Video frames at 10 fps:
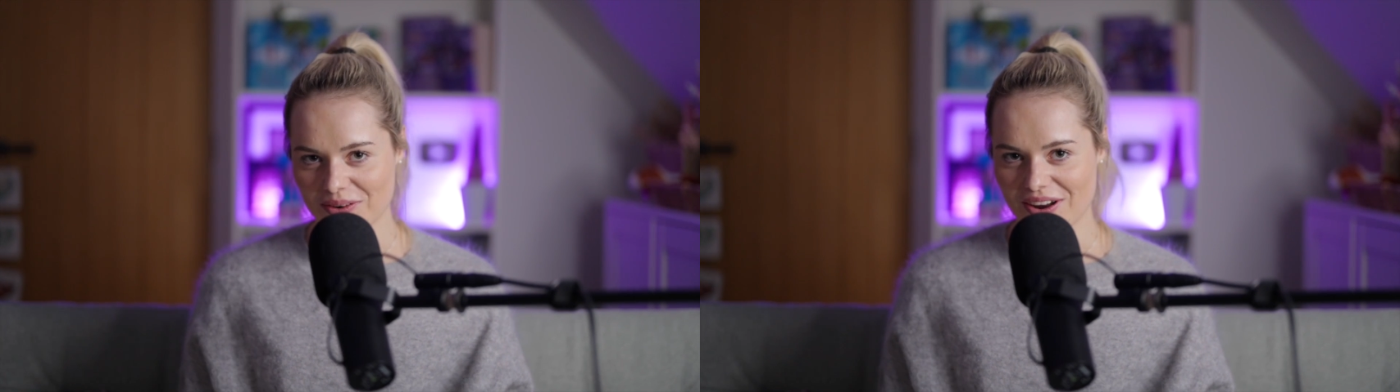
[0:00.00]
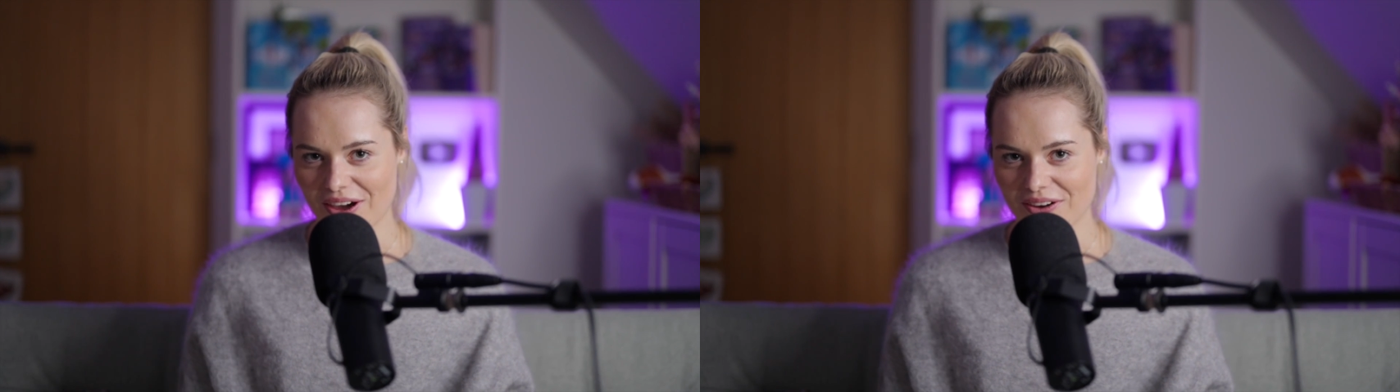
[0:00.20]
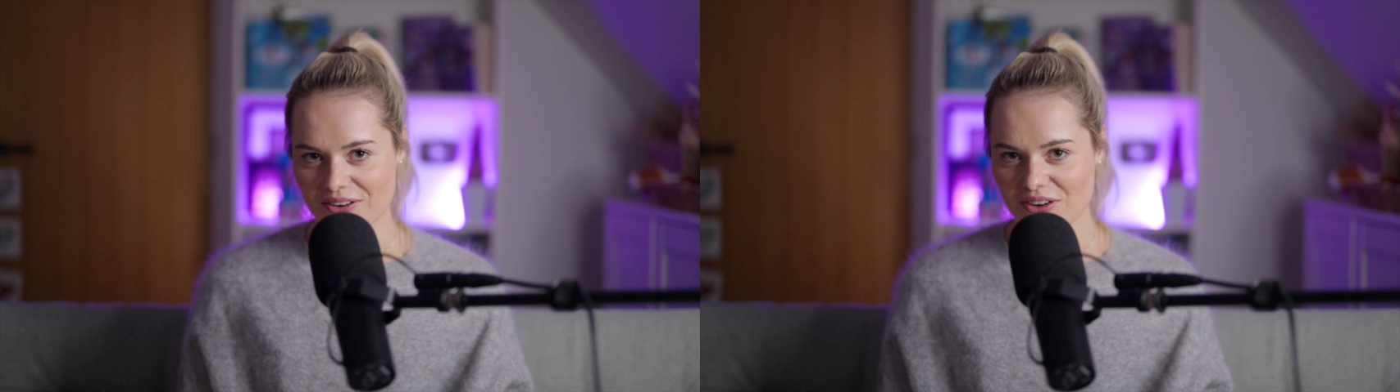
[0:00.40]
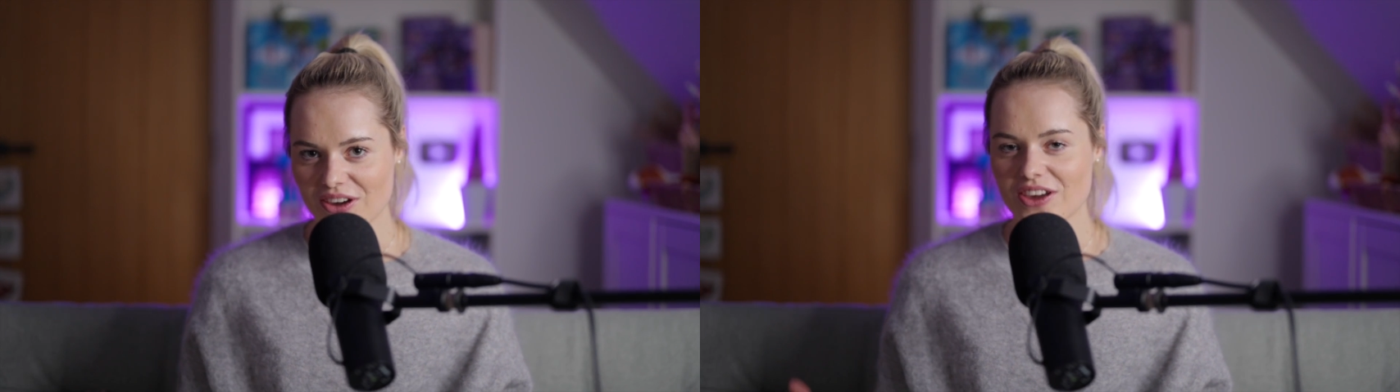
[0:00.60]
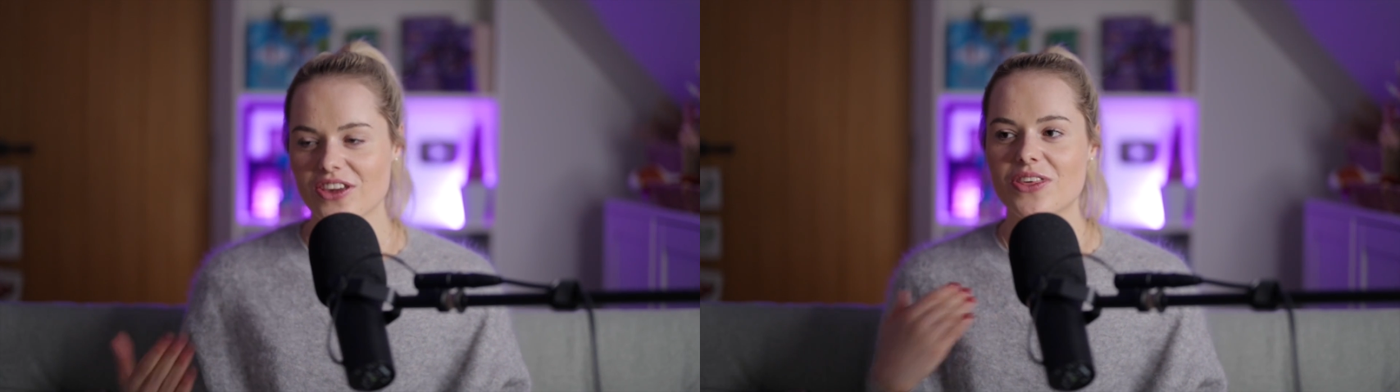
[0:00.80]
know,
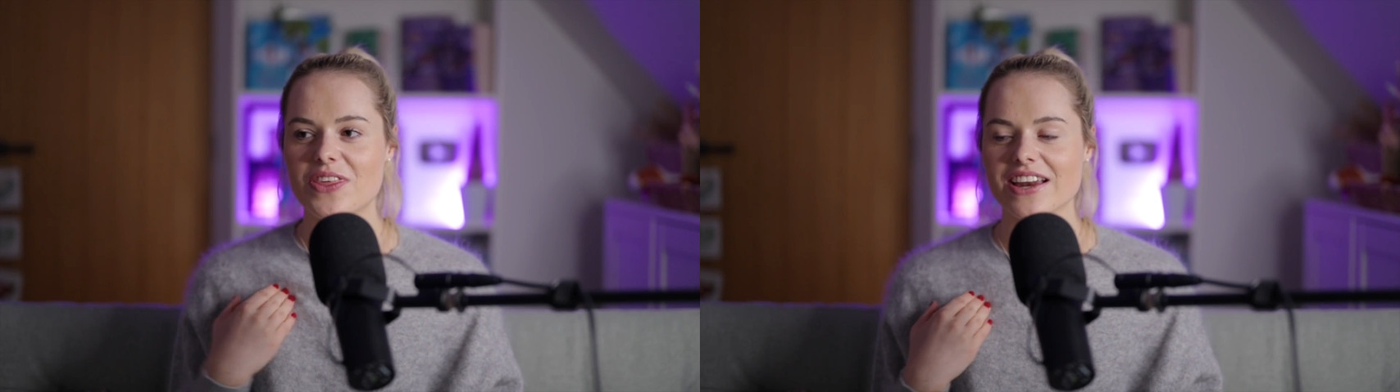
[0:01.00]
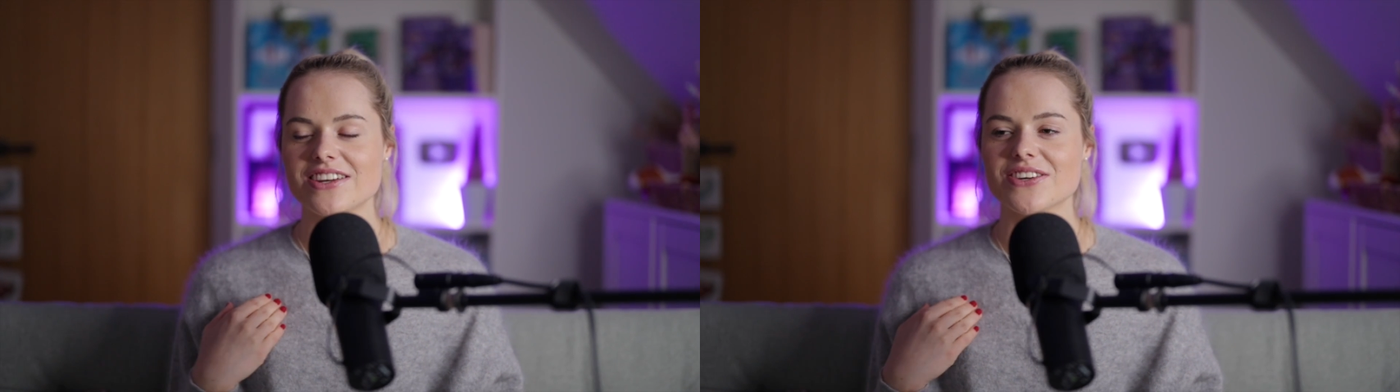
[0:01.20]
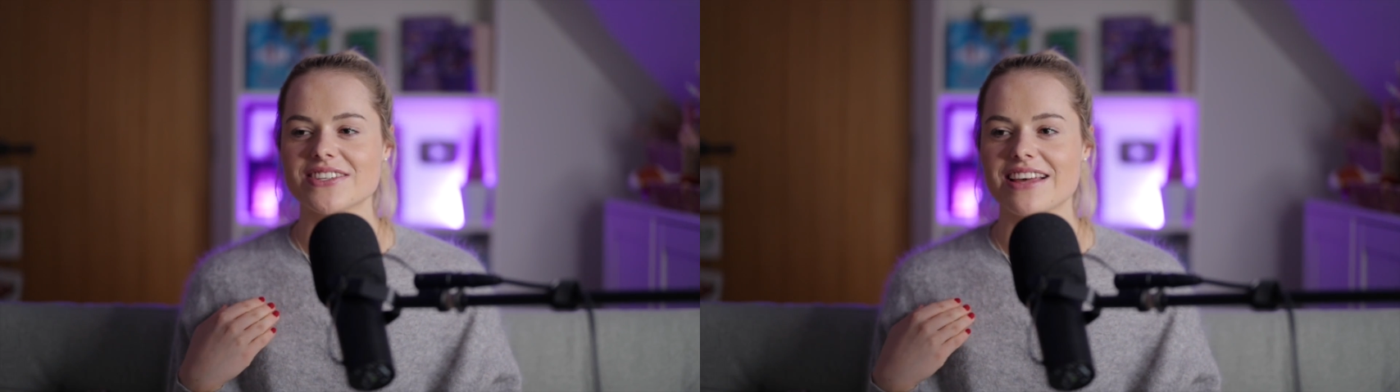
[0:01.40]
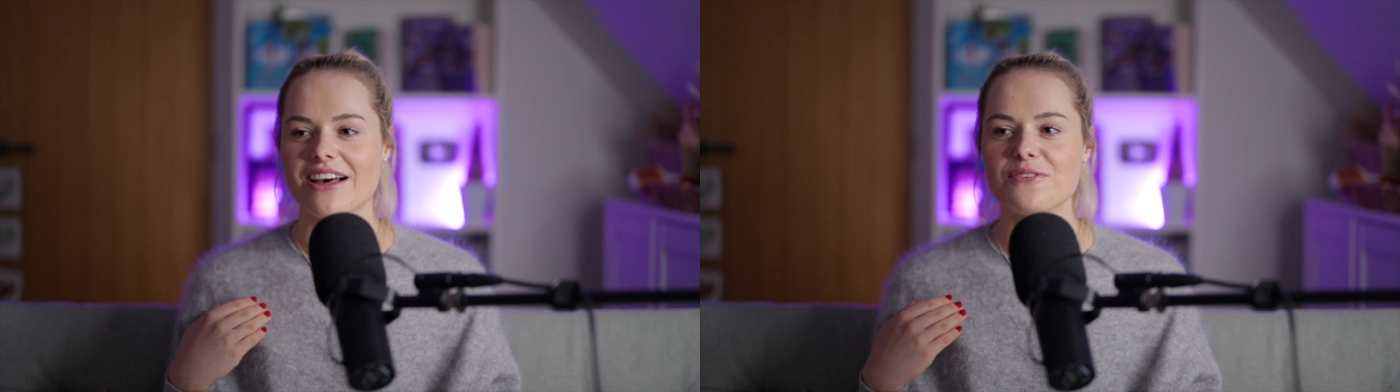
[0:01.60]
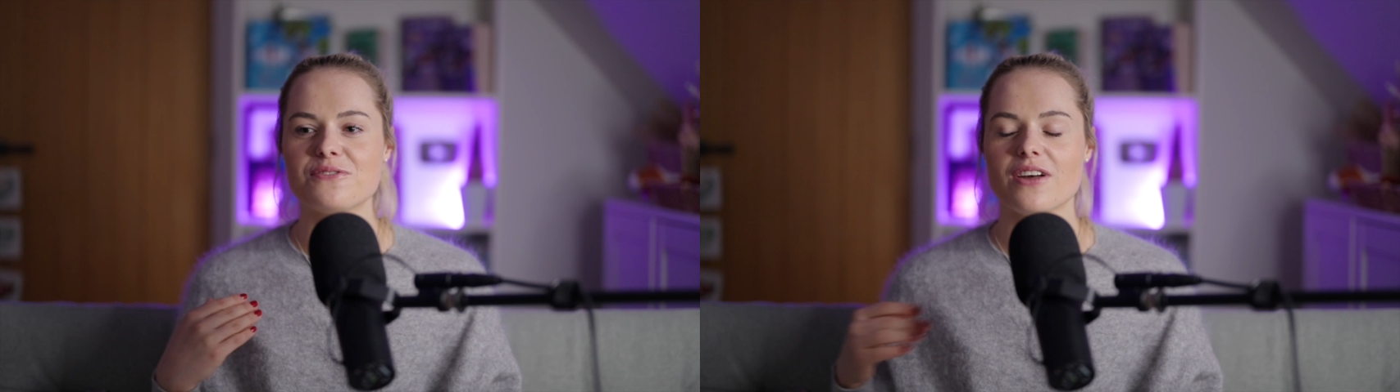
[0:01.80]
you think to
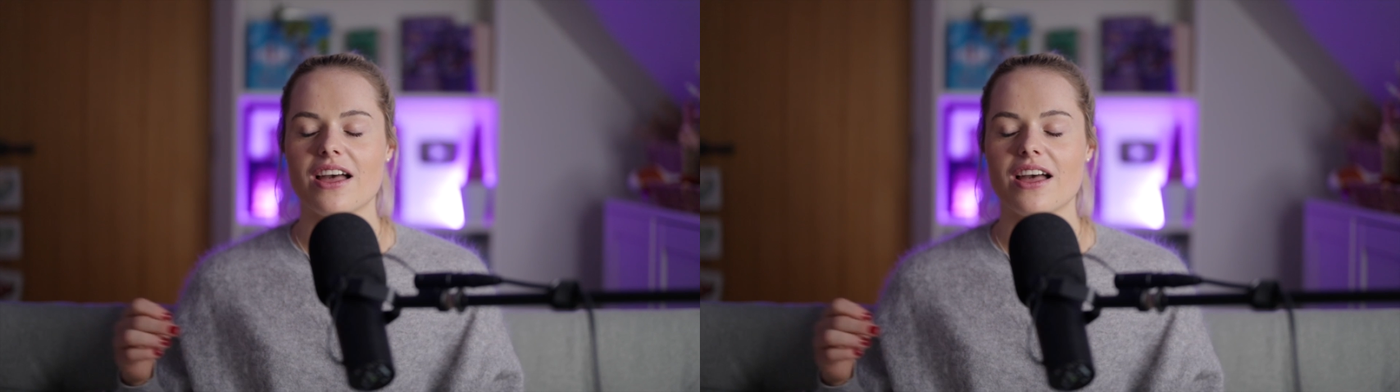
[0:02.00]
yourself,